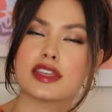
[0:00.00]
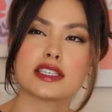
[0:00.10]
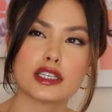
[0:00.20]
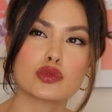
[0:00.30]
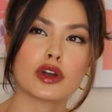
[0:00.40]

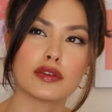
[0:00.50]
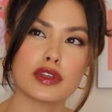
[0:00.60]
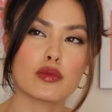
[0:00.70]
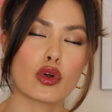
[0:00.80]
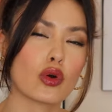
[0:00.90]
This is one of
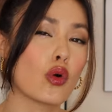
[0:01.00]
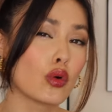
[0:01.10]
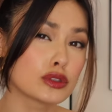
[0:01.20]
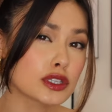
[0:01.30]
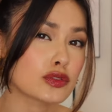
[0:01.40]
the more
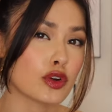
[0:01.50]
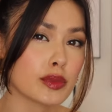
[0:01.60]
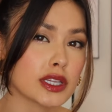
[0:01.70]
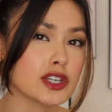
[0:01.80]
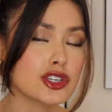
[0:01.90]
older
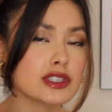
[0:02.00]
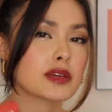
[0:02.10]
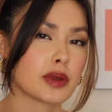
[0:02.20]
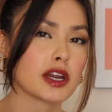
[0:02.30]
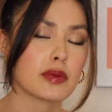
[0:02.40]
formulations
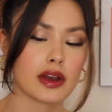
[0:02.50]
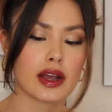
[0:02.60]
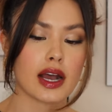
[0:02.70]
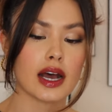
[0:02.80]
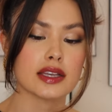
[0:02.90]
that
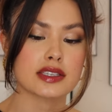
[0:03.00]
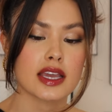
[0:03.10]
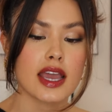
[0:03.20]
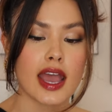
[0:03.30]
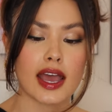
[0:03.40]
Peripera has,
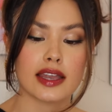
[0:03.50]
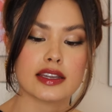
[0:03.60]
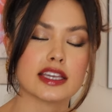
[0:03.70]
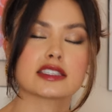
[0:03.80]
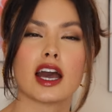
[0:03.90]

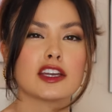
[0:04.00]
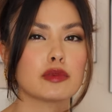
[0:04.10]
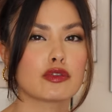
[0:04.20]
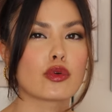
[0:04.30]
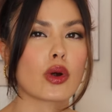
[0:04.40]
and it's kind of
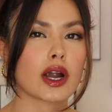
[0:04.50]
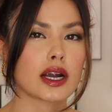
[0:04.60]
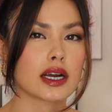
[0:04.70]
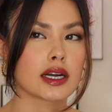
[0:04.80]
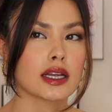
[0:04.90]

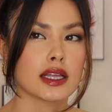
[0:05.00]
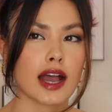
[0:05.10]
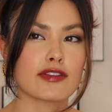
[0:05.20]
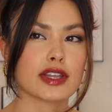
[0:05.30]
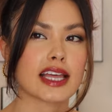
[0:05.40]
before
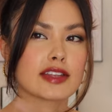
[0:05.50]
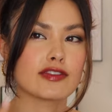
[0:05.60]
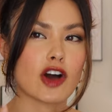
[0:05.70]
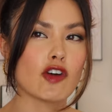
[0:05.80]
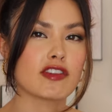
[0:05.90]
I feel like
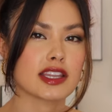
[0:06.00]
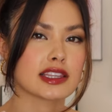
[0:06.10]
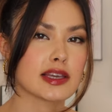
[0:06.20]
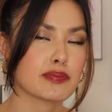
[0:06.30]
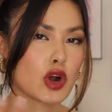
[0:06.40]
Velvet
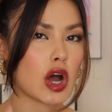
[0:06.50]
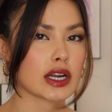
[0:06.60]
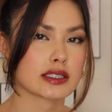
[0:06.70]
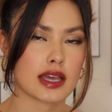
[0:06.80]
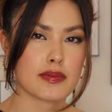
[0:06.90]
lip
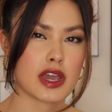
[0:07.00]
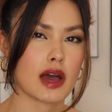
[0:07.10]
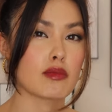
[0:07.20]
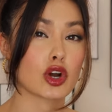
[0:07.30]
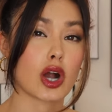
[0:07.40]
products had
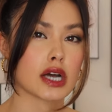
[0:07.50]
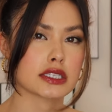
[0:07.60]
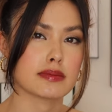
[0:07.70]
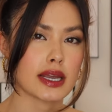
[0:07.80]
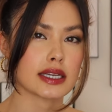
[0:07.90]
become more
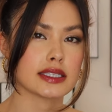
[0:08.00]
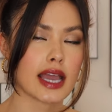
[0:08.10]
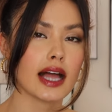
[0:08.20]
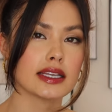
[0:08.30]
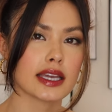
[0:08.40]
cosmetically
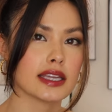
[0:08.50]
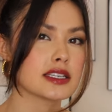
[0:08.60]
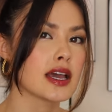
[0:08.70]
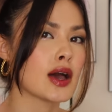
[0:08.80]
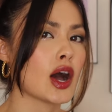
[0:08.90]
elegant.
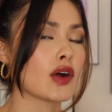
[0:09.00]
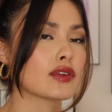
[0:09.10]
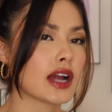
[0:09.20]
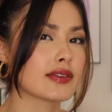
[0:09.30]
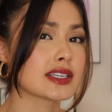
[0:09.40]

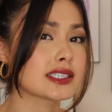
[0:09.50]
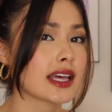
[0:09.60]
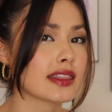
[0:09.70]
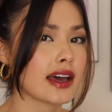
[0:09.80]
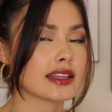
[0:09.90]
However, having
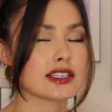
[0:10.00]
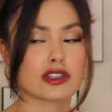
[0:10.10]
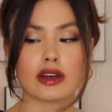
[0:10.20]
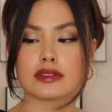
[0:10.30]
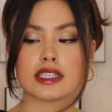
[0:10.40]
said that, it's
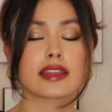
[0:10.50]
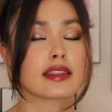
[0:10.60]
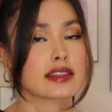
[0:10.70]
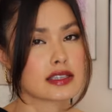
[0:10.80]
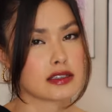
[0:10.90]
not saying
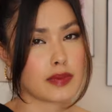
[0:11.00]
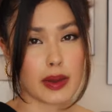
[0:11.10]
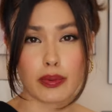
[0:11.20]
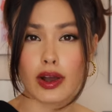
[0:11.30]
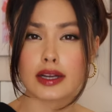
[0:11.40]
that this is a bad
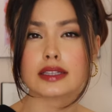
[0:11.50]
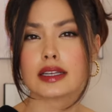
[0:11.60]
product.